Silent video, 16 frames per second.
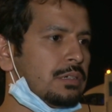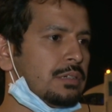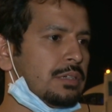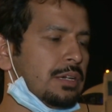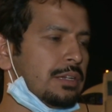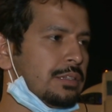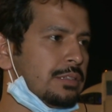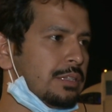
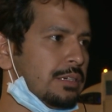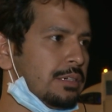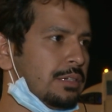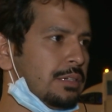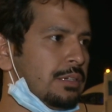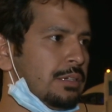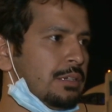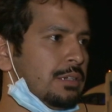night and day,
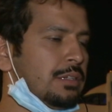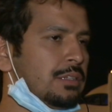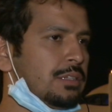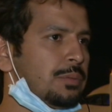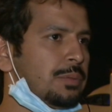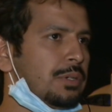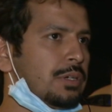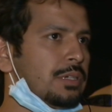
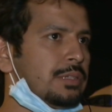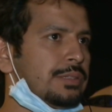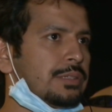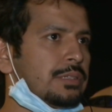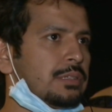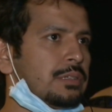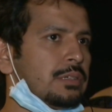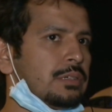to be honest,